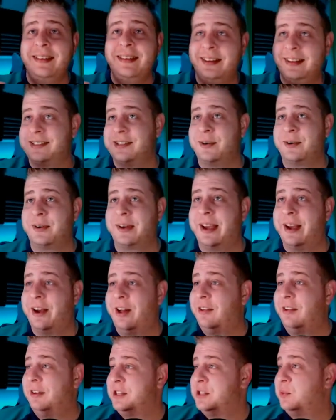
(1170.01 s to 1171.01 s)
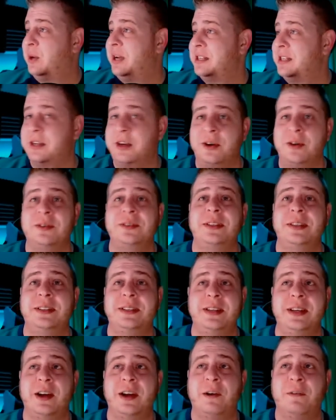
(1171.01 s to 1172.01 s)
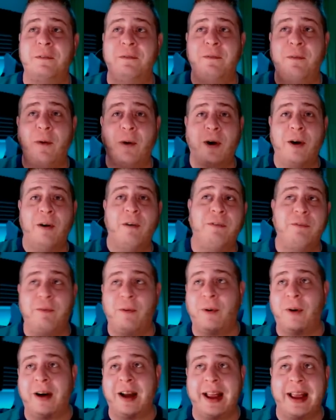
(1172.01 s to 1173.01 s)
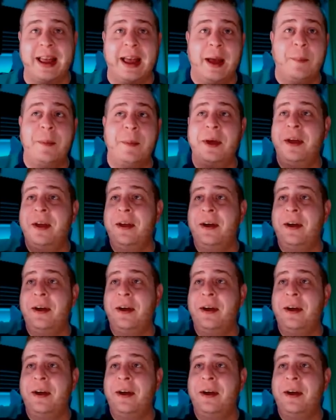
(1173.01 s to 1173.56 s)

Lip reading: It's okay. All of us West Coasties here. 4:04 a.m.